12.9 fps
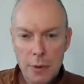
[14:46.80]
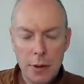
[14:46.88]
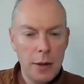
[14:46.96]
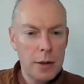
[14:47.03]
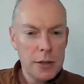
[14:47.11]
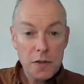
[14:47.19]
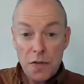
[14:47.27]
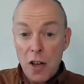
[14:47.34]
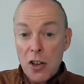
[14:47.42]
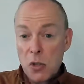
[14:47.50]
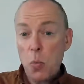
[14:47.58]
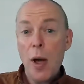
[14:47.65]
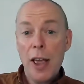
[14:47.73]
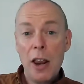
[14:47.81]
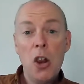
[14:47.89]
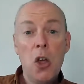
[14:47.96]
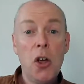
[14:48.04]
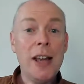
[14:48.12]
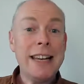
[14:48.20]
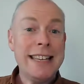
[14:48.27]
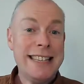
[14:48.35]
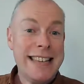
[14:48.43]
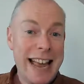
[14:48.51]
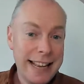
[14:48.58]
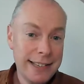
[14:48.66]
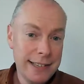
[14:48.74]
So first, we're going to look at
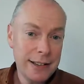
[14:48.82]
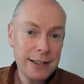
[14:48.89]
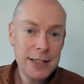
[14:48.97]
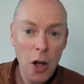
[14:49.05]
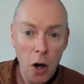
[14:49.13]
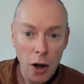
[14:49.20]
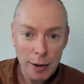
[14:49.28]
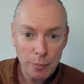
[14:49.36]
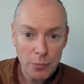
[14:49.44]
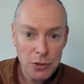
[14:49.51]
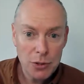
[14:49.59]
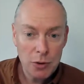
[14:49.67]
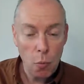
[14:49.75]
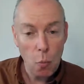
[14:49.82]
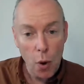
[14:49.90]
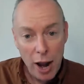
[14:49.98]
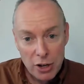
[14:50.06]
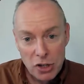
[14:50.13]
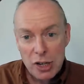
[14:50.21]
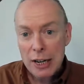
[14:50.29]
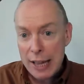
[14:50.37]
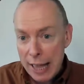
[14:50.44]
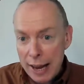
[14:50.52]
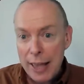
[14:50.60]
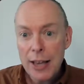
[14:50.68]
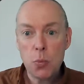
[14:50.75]
dates and times, which
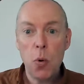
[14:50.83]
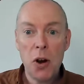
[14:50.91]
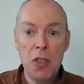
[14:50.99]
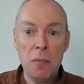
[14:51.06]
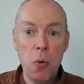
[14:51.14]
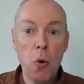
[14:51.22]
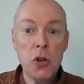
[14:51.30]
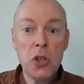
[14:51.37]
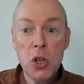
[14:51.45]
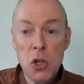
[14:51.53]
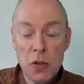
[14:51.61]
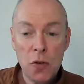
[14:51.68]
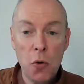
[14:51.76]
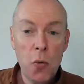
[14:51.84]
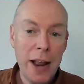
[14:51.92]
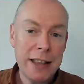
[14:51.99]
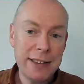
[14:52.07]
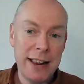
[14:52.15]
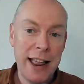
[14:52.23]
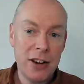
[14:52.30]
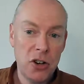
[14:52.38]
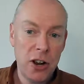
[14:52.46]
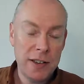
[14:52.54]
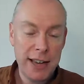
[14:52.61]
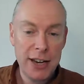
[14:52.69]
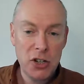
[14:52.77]
clearly is one of the more useful
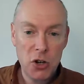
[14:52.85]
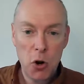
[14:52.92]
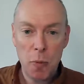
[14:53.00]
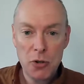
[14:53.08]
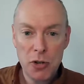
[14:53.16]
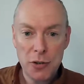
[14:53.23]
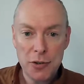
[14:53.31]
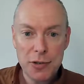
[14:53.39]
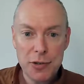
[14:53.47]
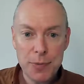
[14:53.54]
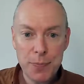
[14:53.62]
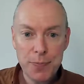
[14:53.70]
internationalization options.